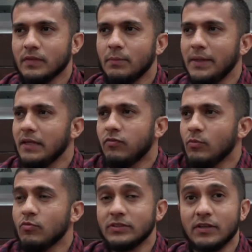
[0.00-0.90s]
Meaningful
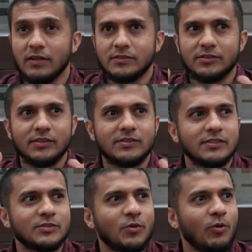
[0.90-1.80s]
movies. This is
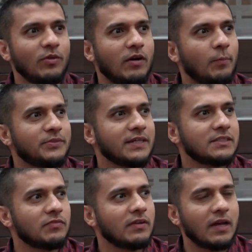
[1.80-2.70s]
his goal,
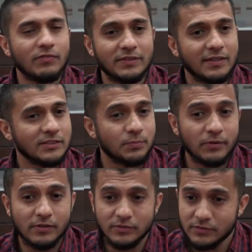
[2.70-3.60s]
objective in life. He tells his
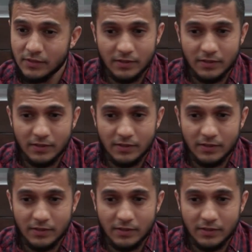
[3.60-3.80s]
parents,